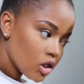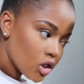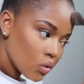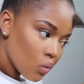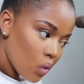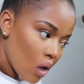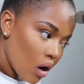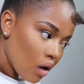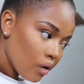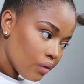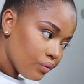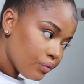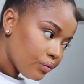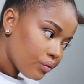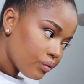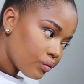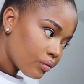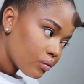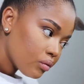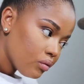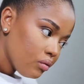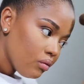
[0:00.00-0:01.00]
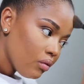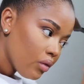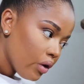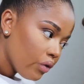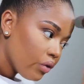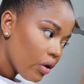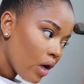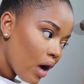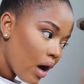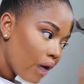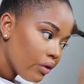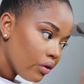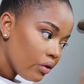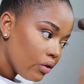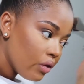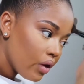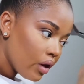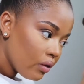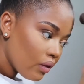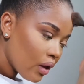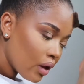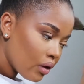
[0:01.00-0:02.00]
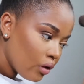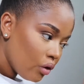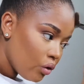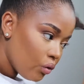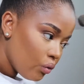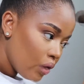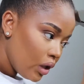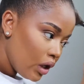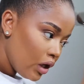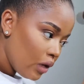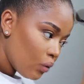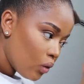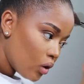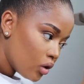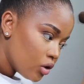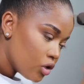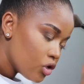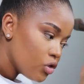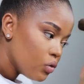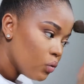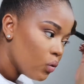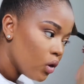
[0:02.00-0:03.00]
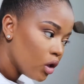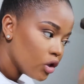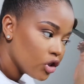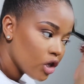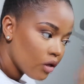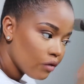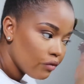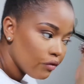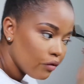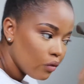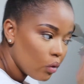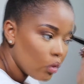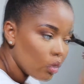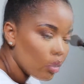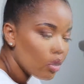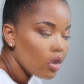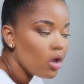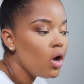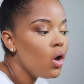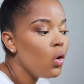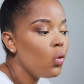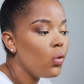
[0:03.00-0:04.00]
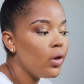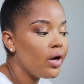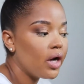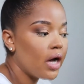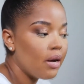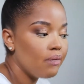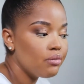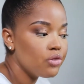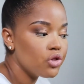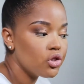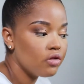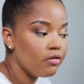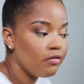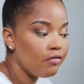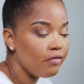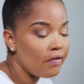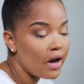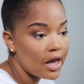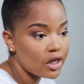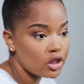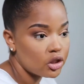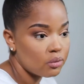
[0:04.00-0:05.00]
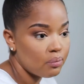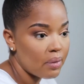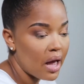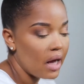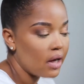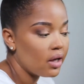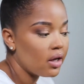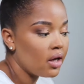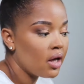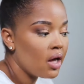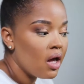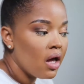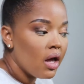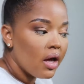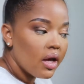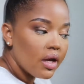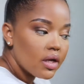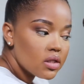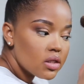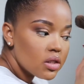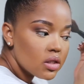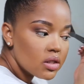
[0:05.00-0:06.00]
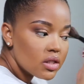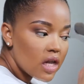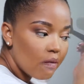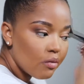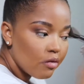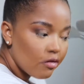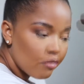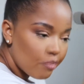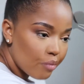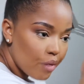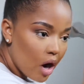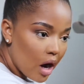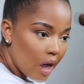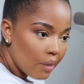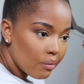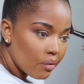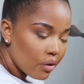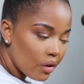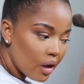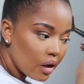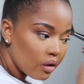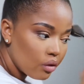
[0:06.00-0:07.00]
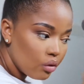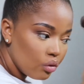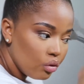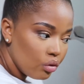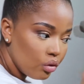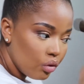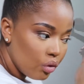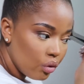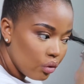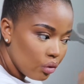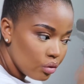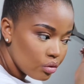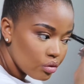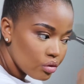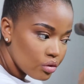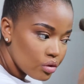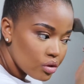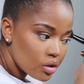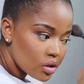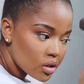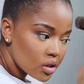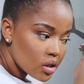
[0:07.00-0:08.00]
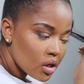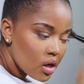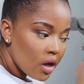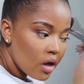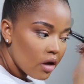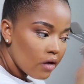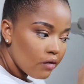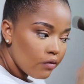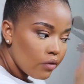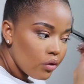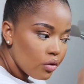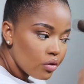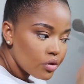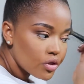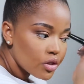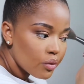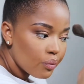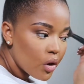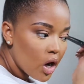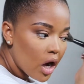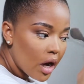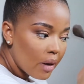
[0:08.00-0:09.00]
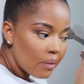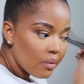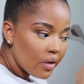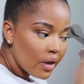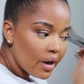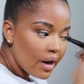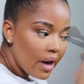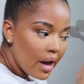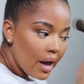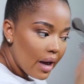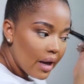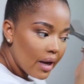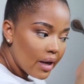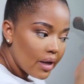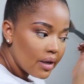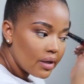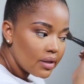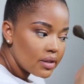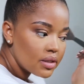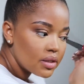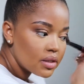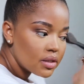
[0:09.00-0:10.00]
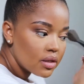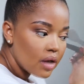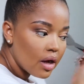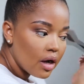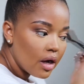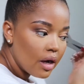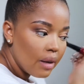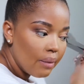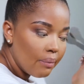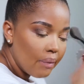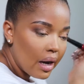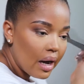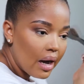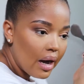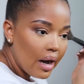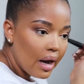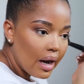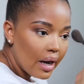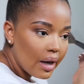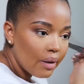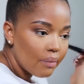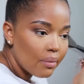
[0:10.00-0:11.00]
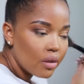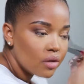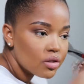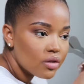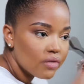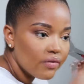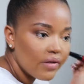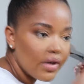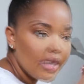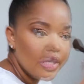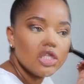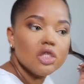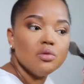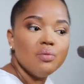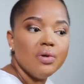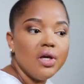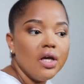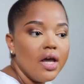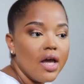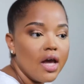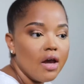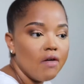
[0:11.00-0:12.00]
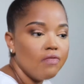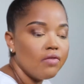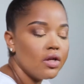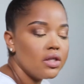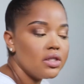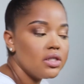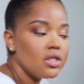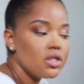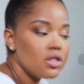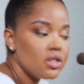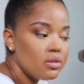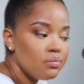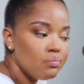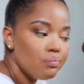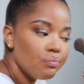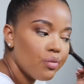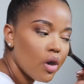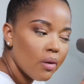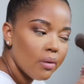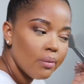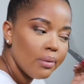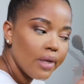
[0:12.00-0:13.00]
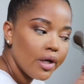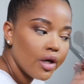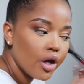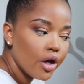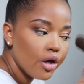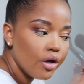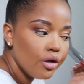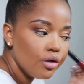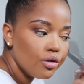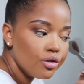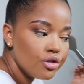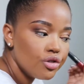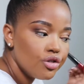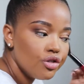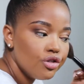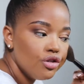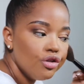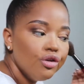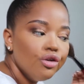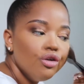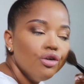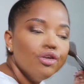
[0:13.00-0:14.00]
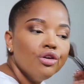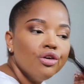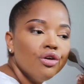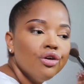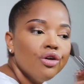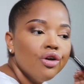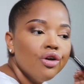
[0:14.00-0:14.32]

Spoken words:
as well. The other thing that you really want to watch out for when it comes to flashback is the type of primer that you use. If you use a primer that has a high amount of SPF, that's probably going to